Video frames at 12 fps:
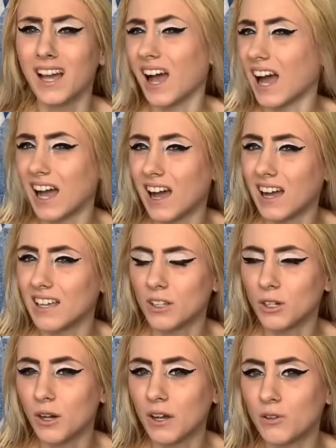Uh, you
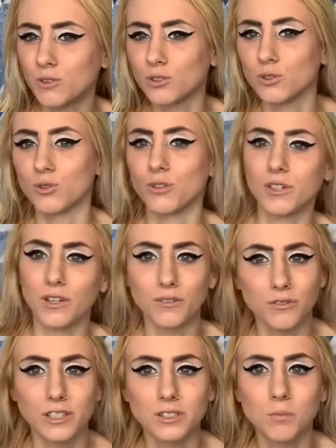know how you're scrolling on
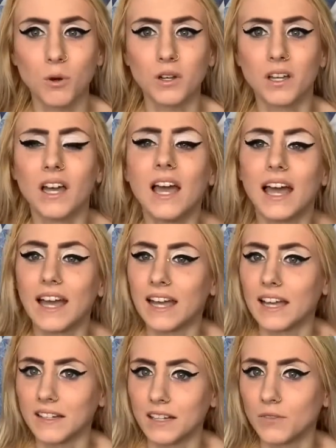Facebook
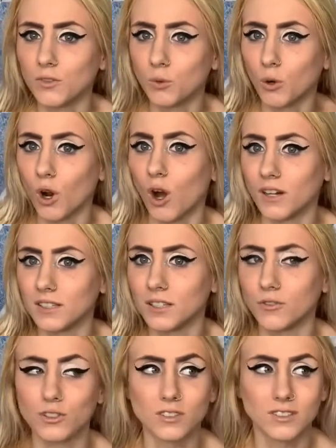and if you were on a
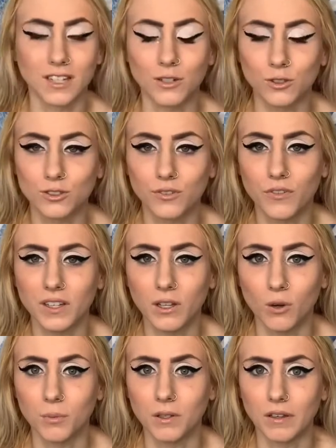different site or something,
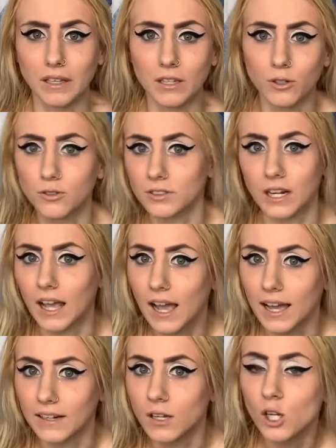it'll be like, here's an
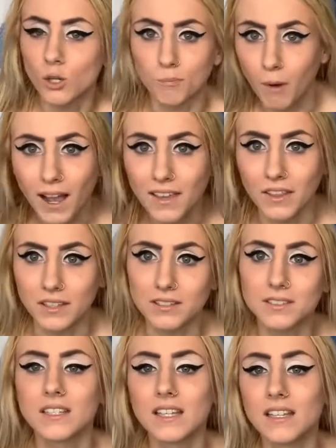ad, buy
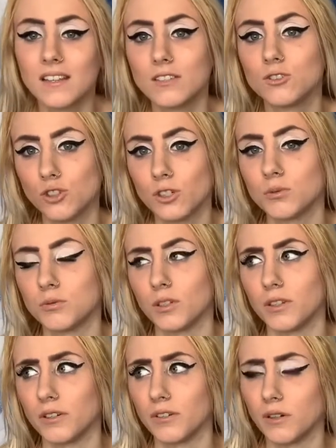this. This dress was
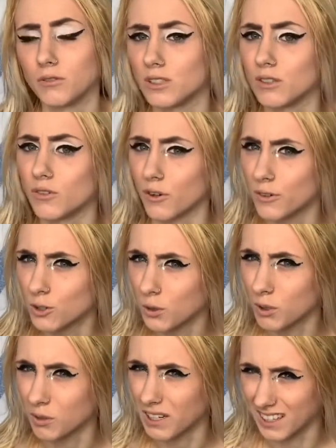on there and I was like, Forever
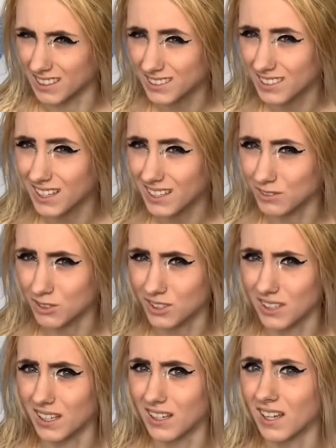21 has that?
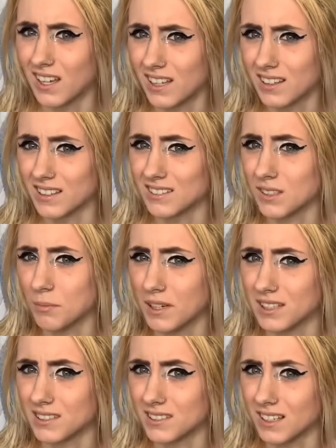Like, that's like my
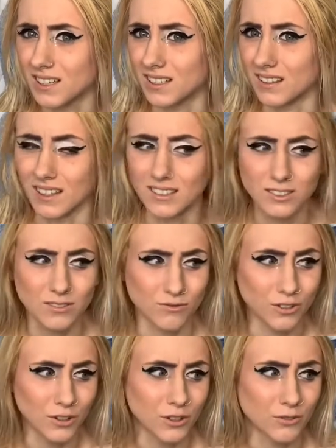aesthetic. That's
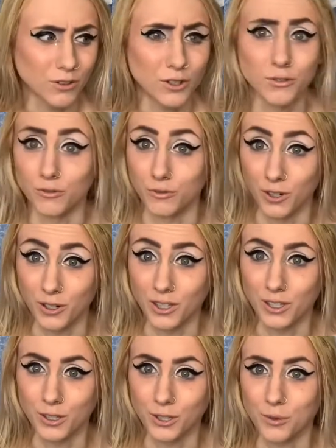very, very, very
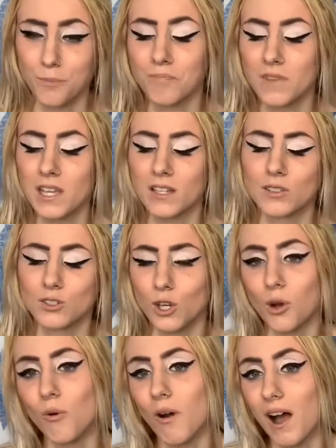cute.
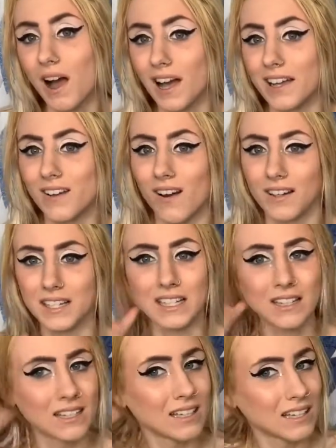So I got it
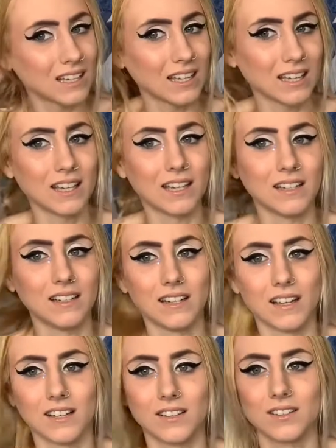and
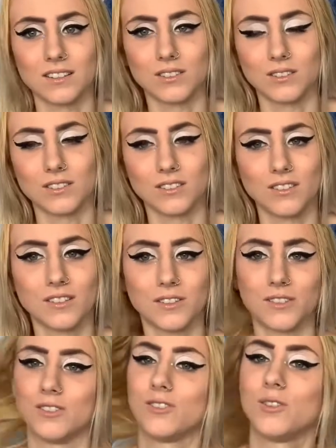I got this on
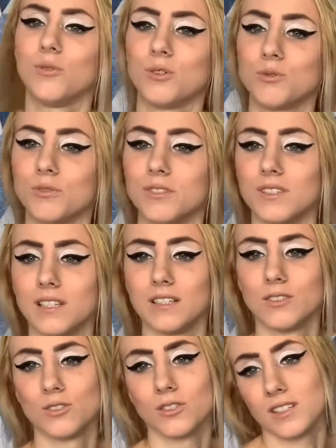clearance too, which was
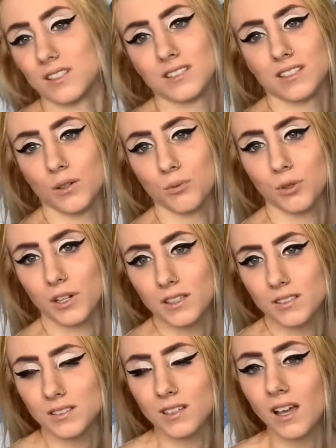nice or like a sale
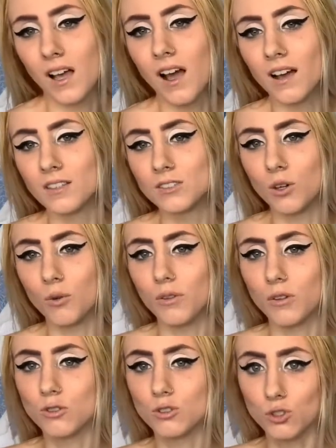price. So
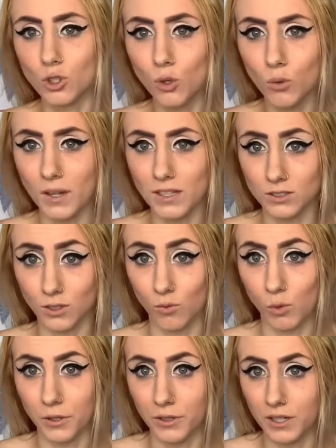there's two ways of
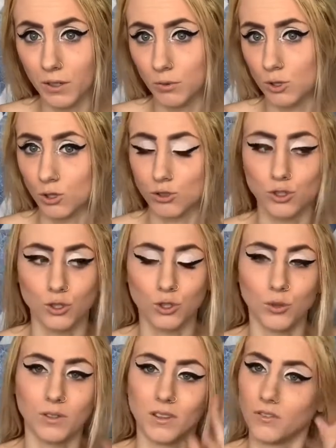wearing it, which I'll show you
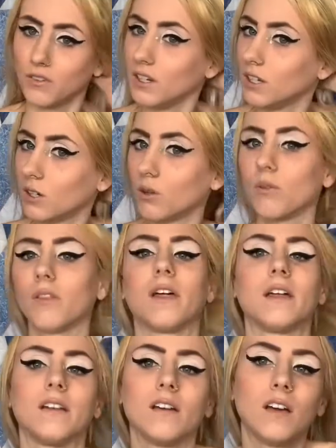in the video
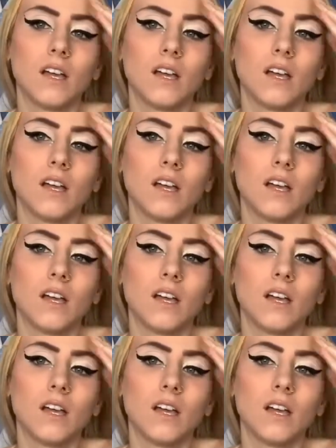then